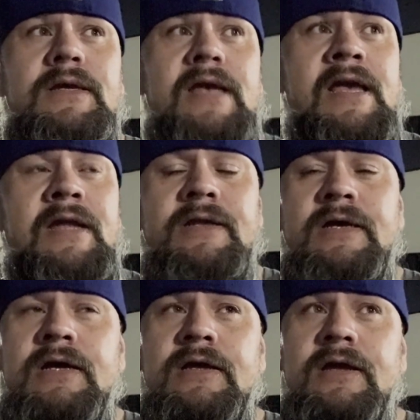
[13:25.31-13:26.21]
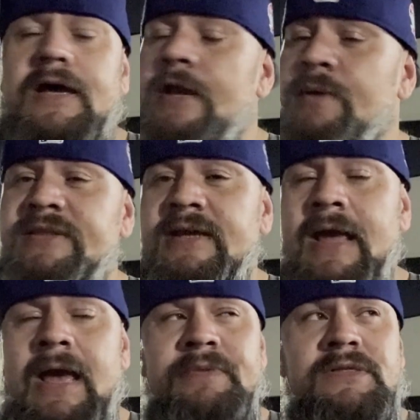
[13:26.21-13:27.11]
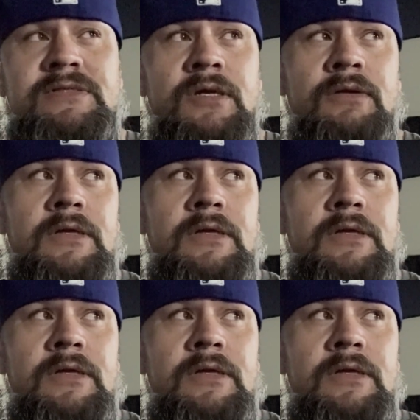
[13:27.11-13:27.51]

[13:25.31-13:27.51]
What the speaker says: and I don't want that to happen. So